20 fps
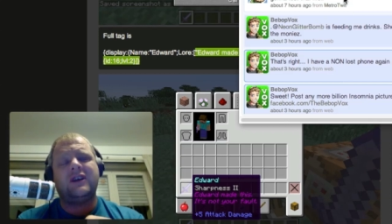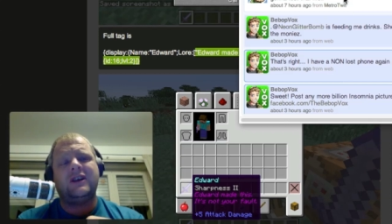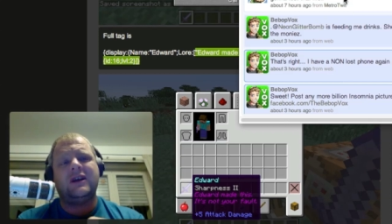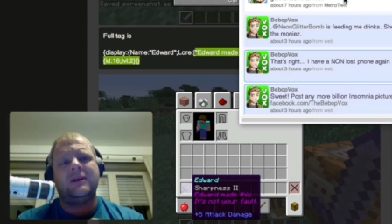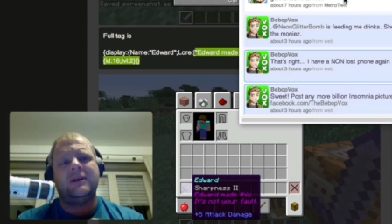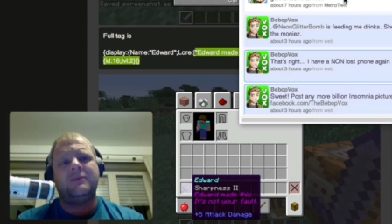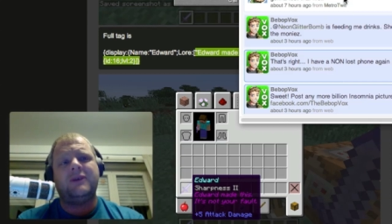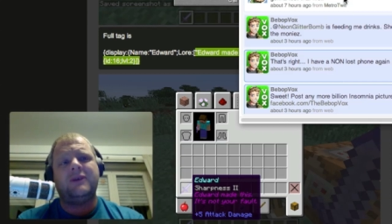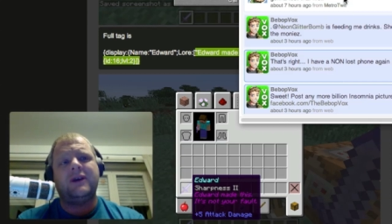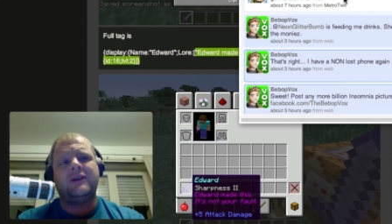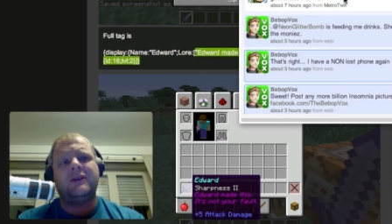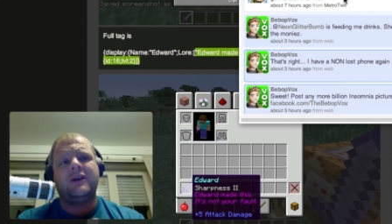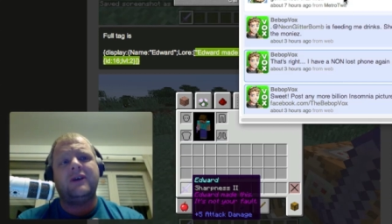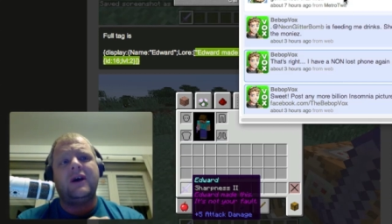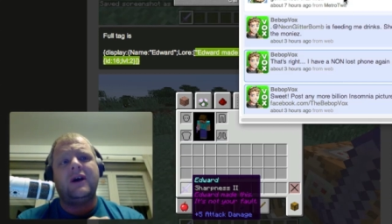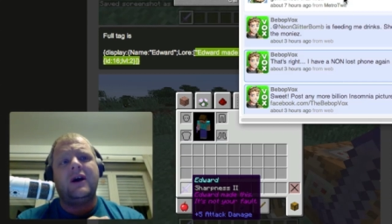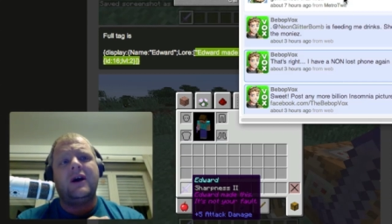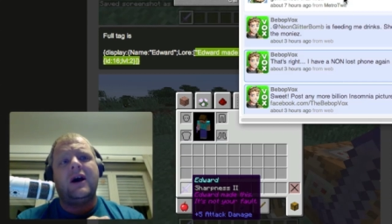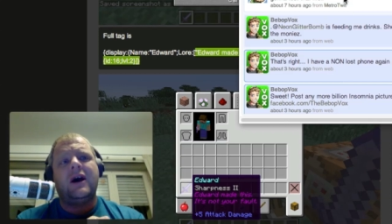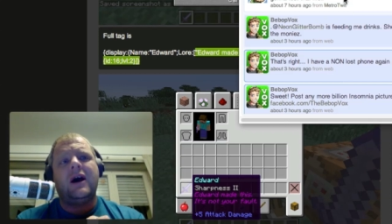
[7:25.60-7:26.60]
update.
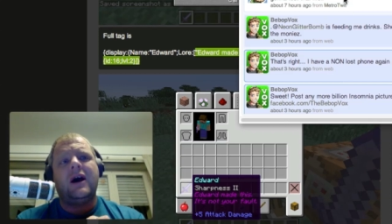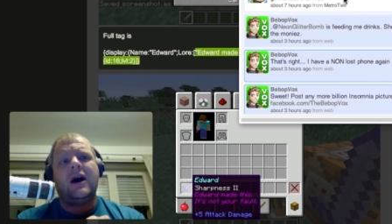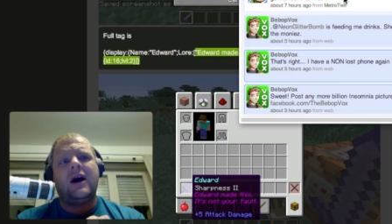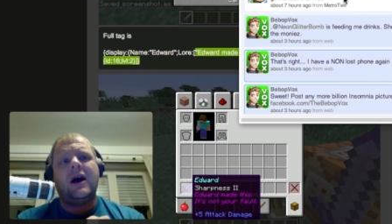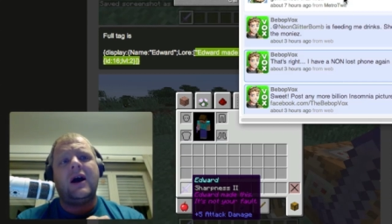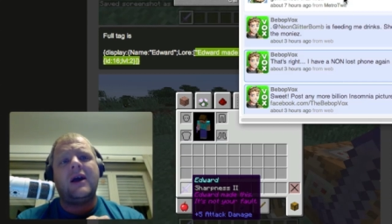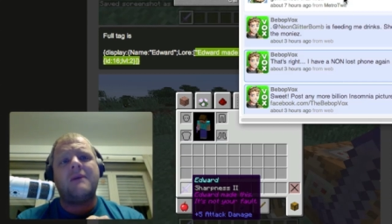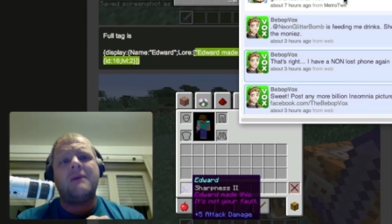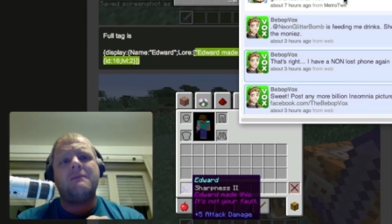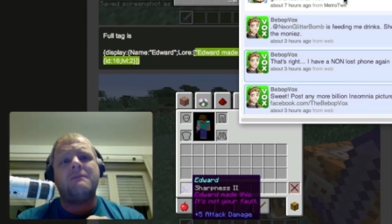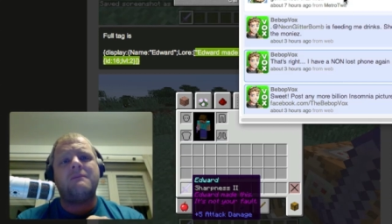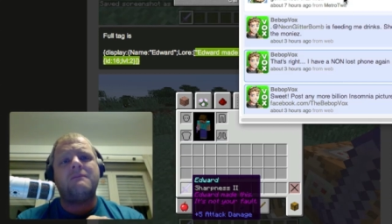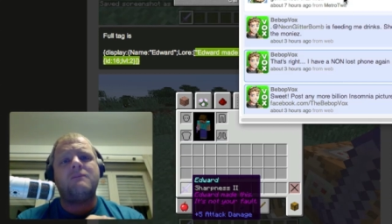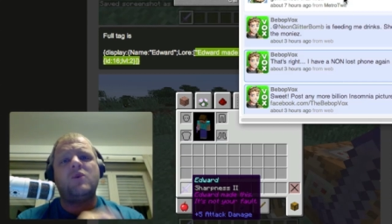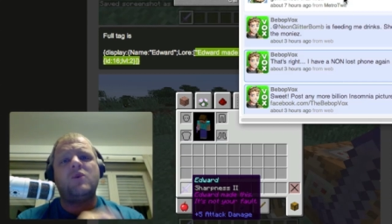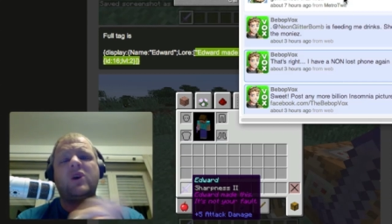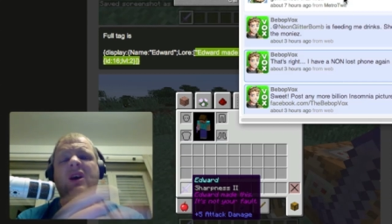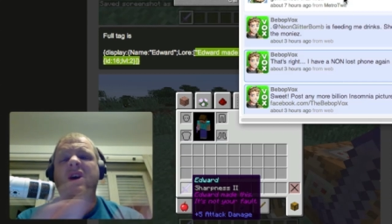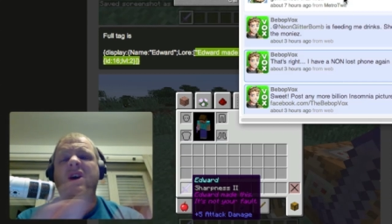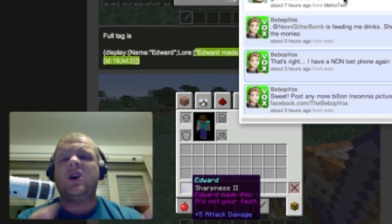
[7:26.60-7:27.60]
I'm
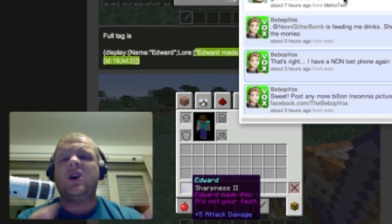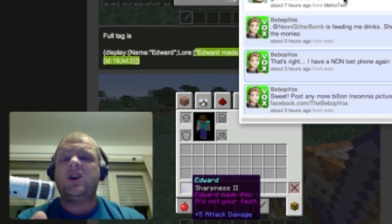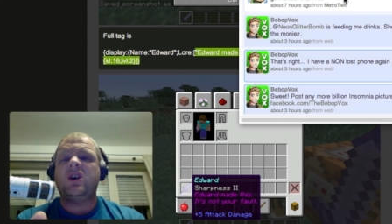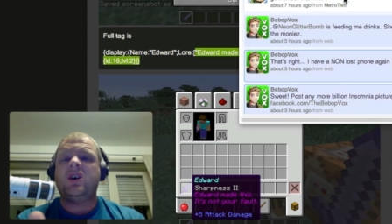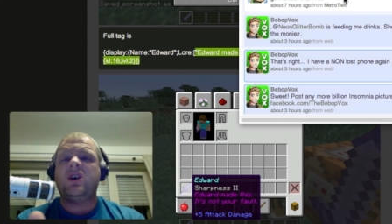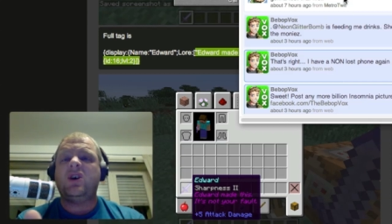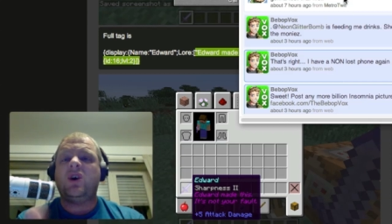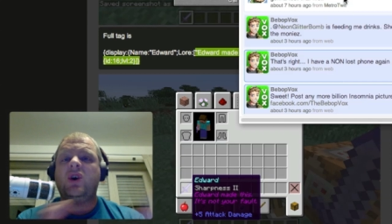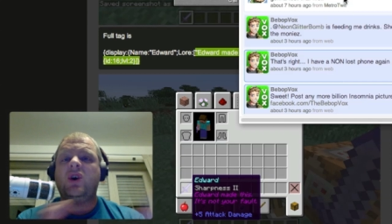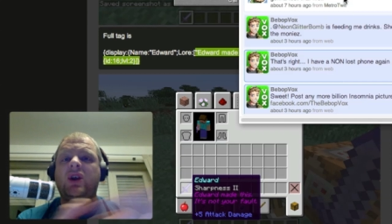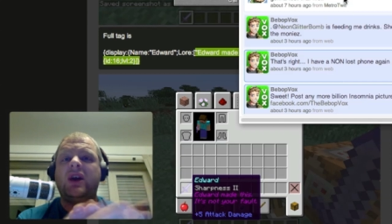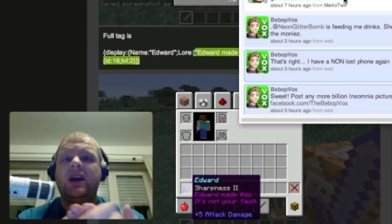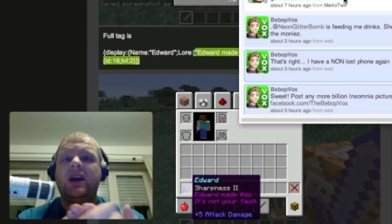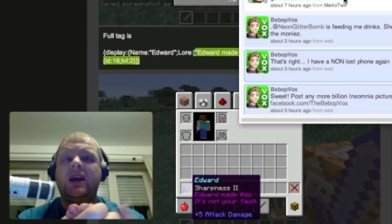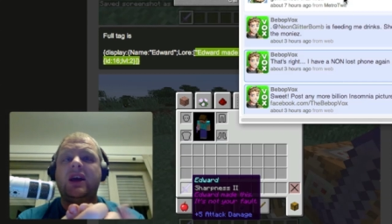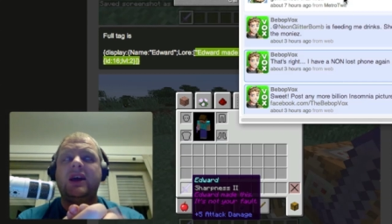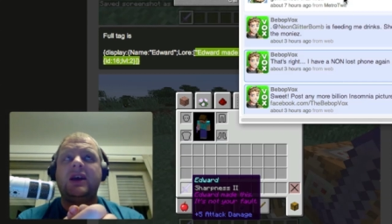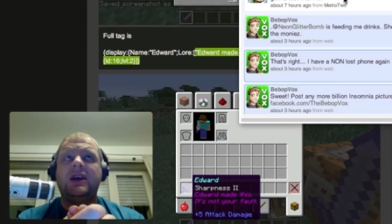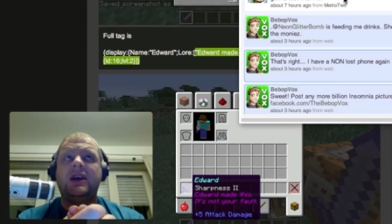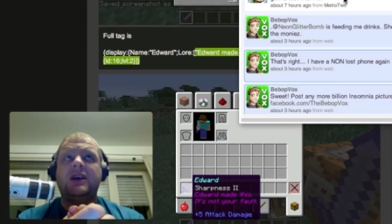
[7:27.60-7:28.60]
working on
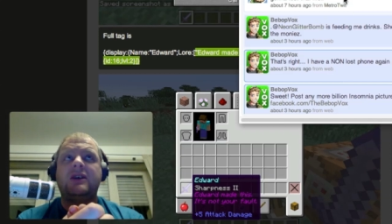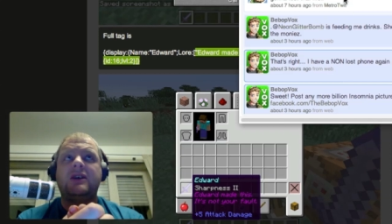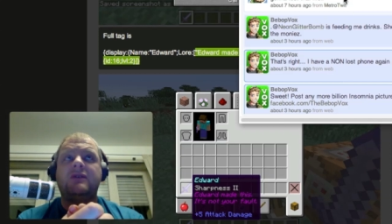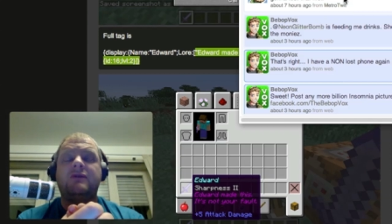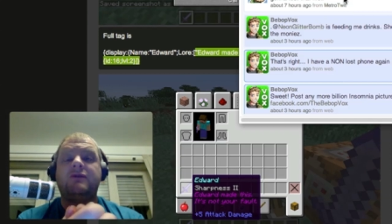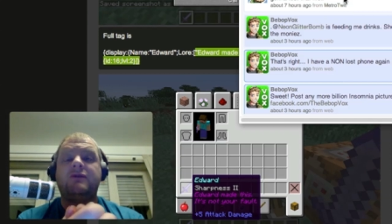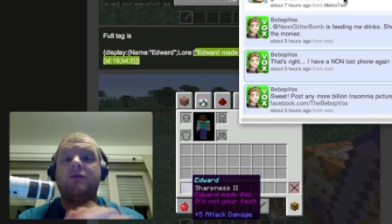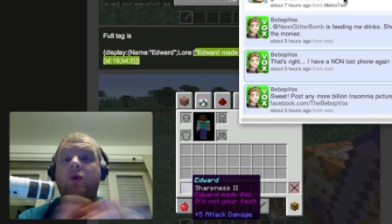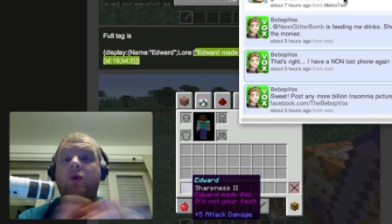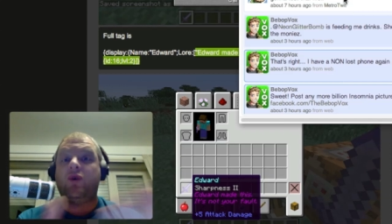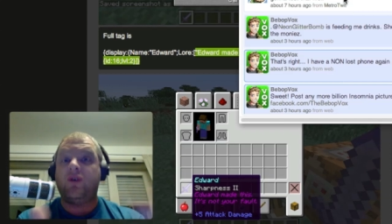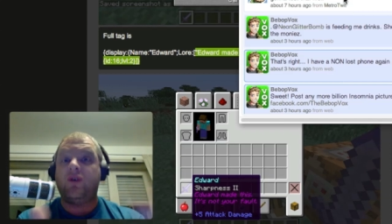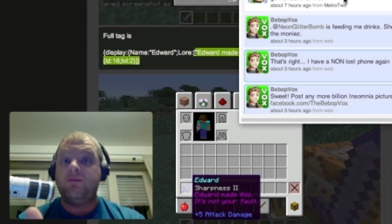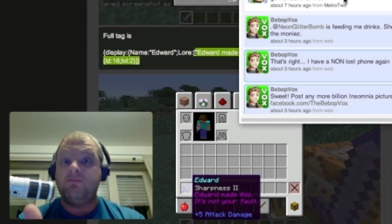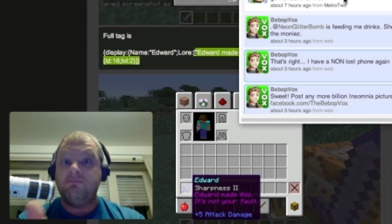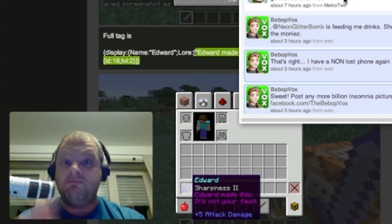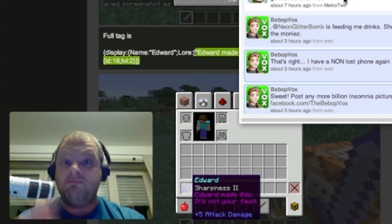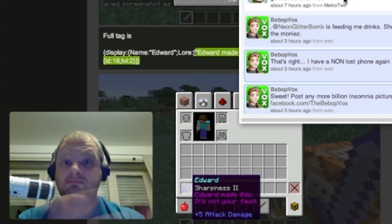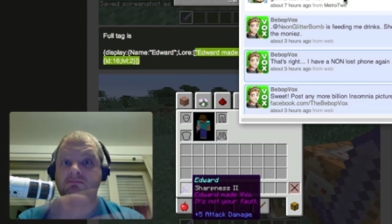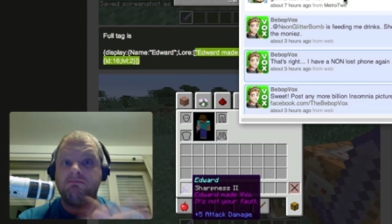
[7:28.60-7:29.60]
a
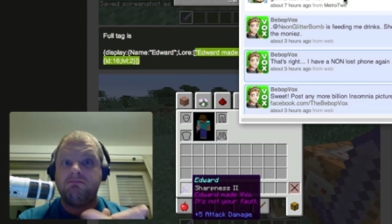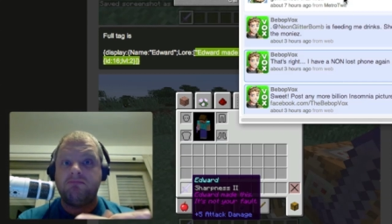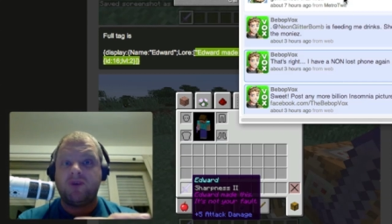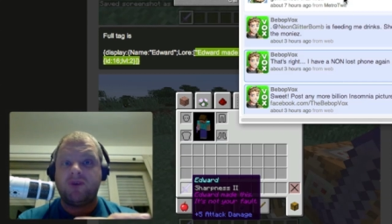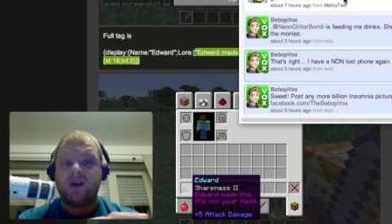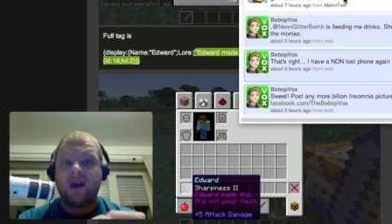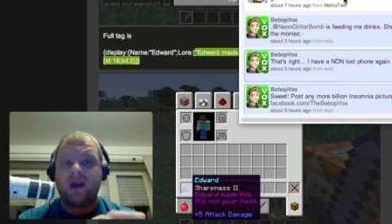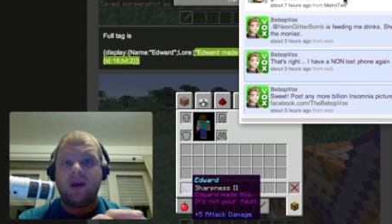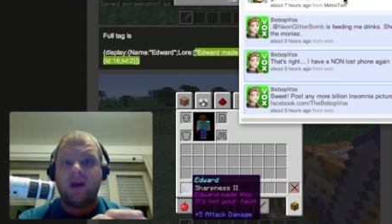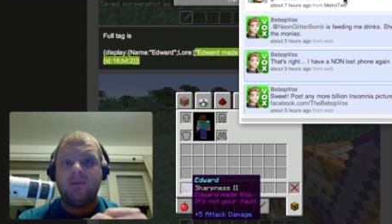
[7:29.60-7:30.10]
forum, okay?